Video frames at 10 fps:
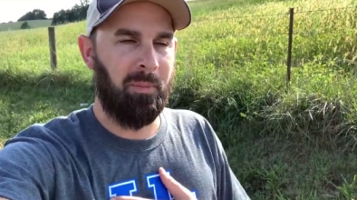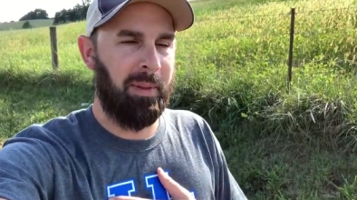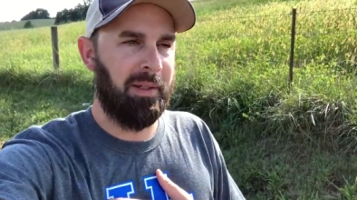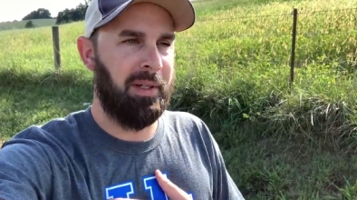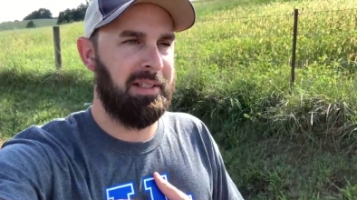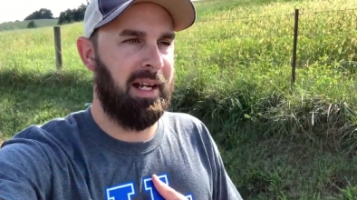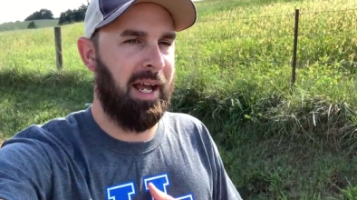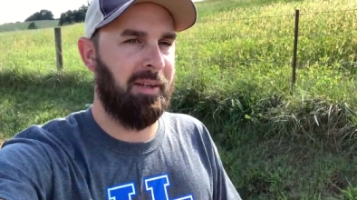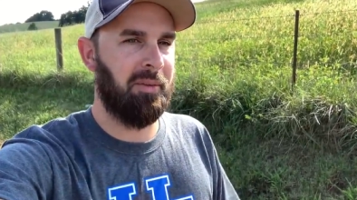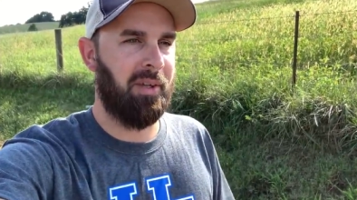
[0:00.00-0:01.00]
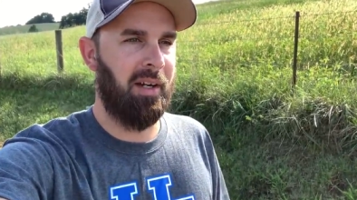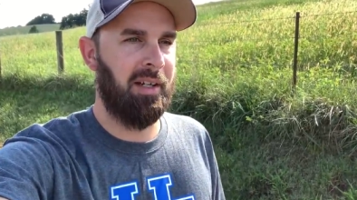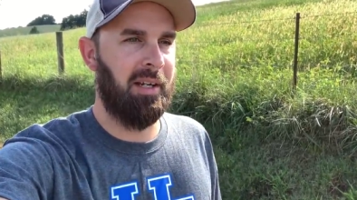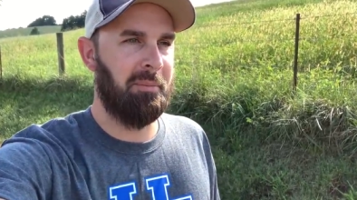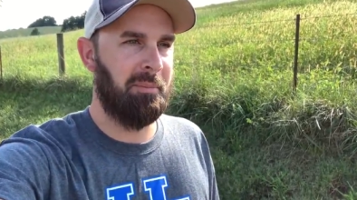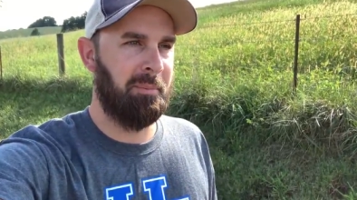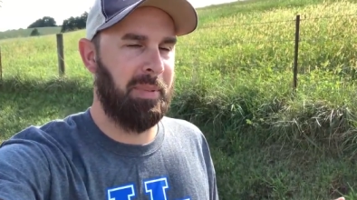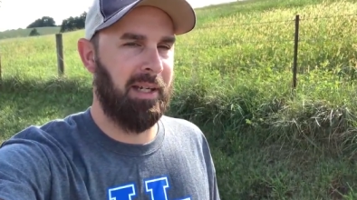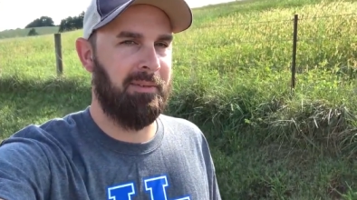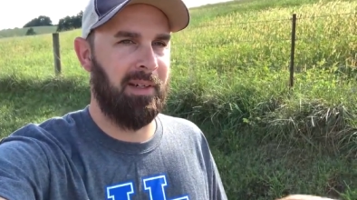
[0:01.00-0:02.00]
Big reason I don't target
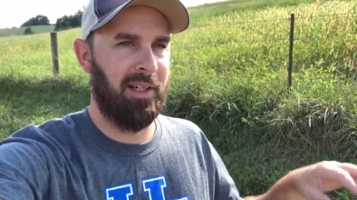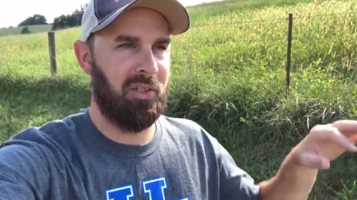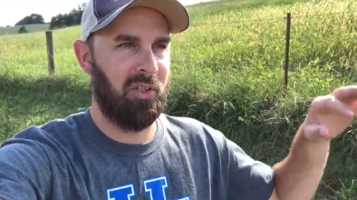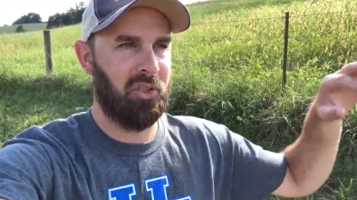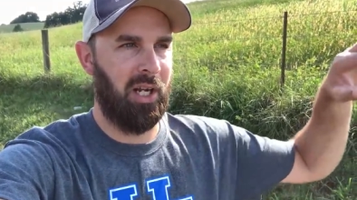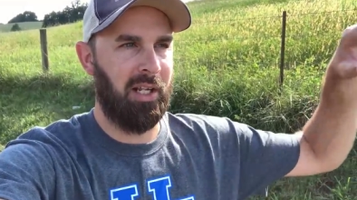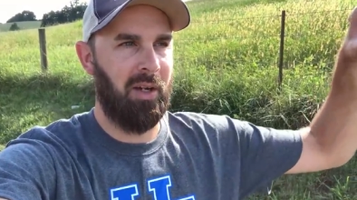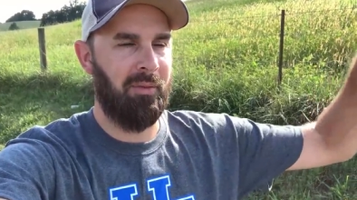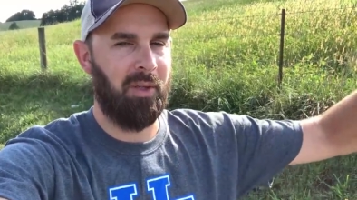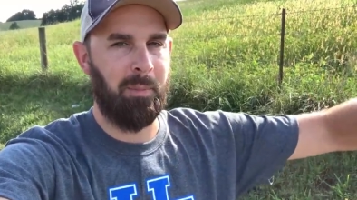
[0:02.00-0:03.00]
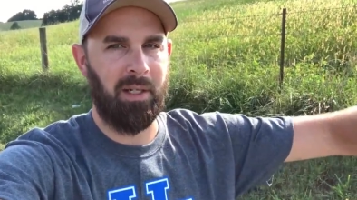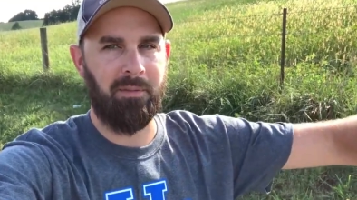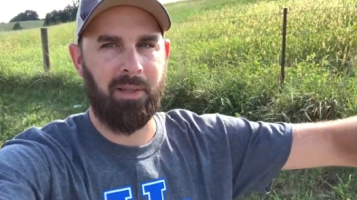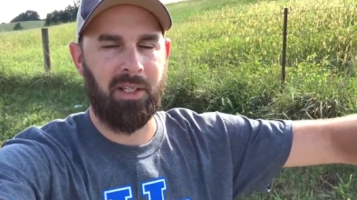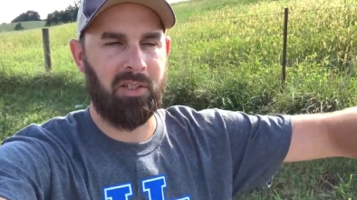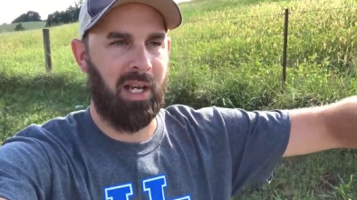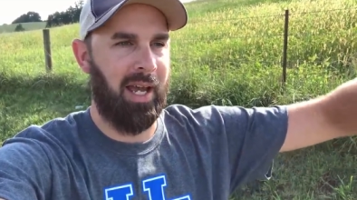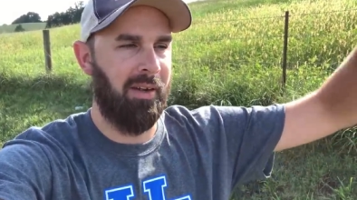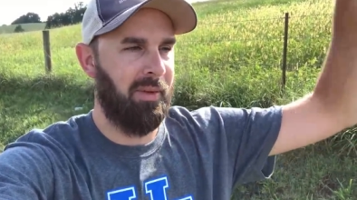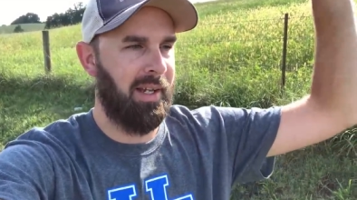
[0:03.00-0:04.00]
big fish or try to go after the big fish.
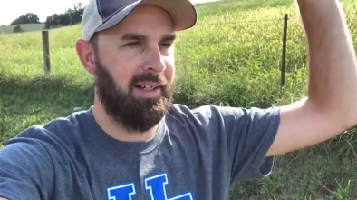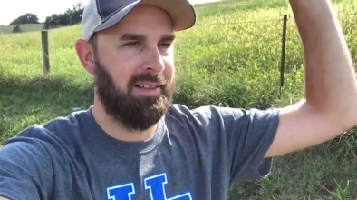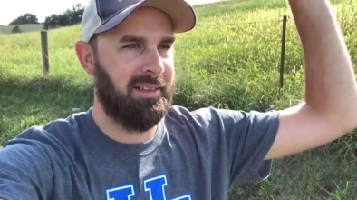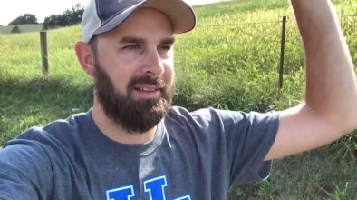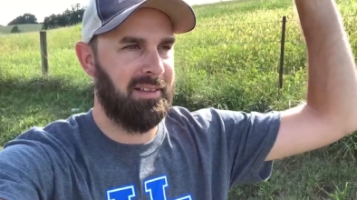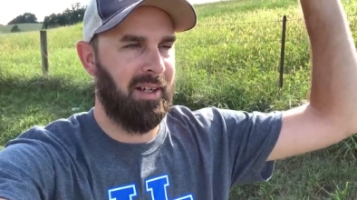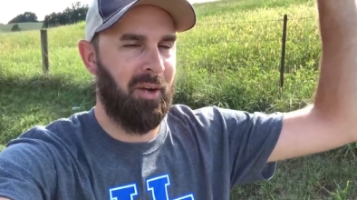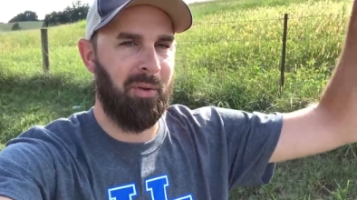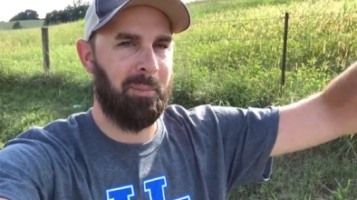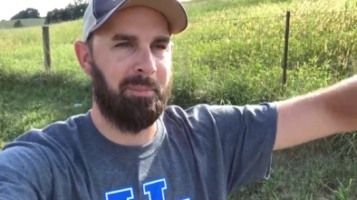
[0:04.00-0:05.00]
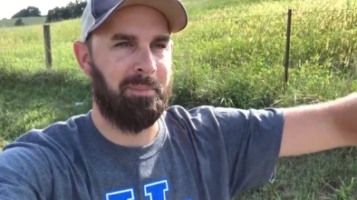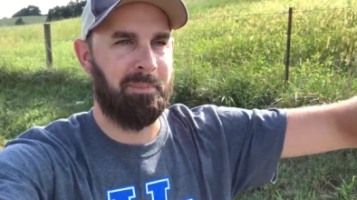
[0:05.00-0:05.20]
I don't like all the,